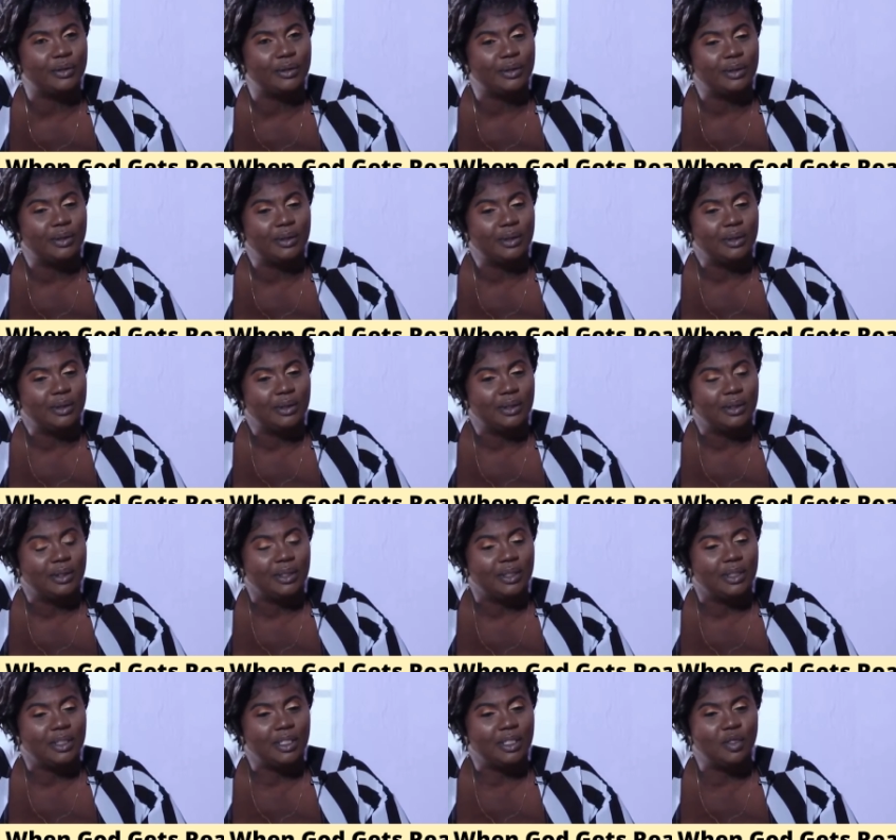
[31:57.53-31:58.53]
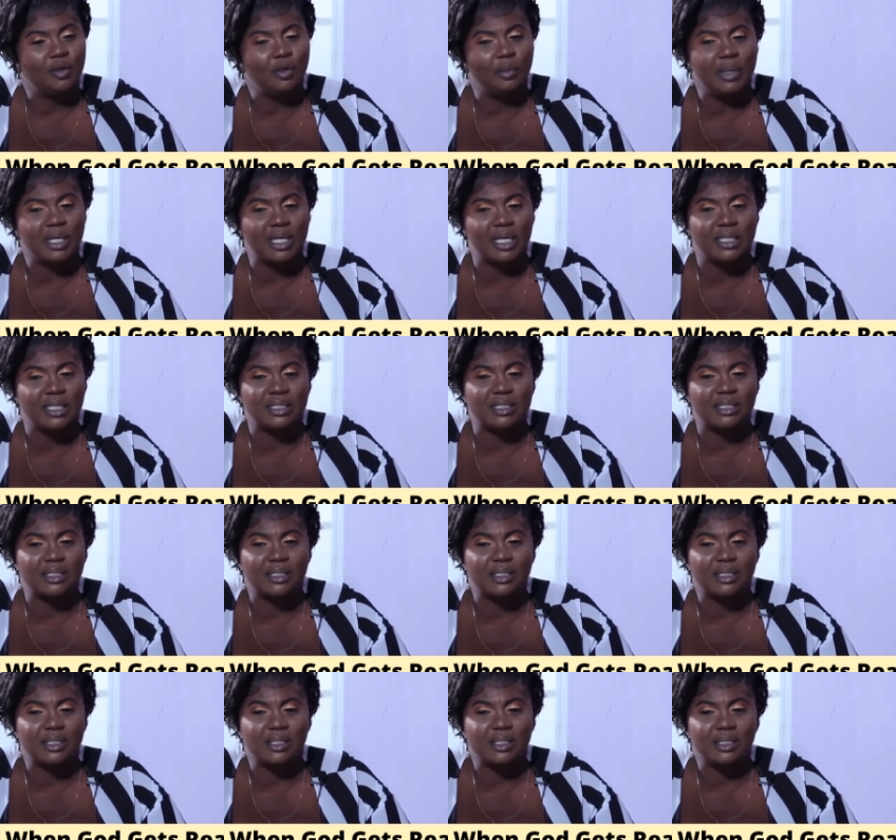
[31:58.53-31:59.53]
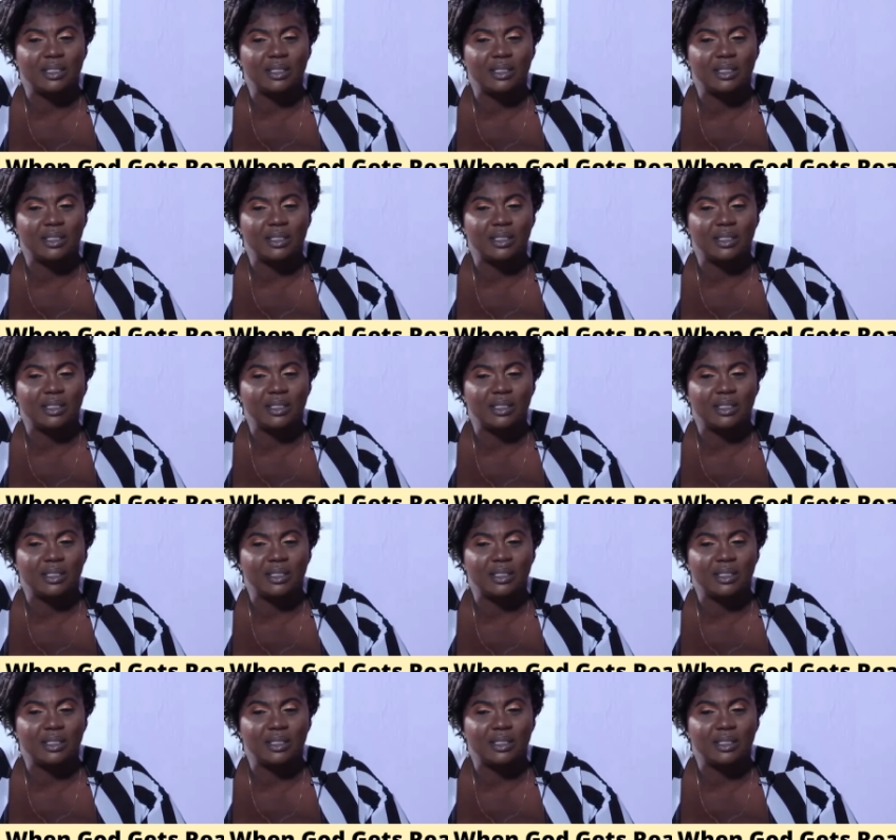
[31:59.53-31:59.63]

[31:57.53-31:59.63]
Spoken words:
Mm. You know, because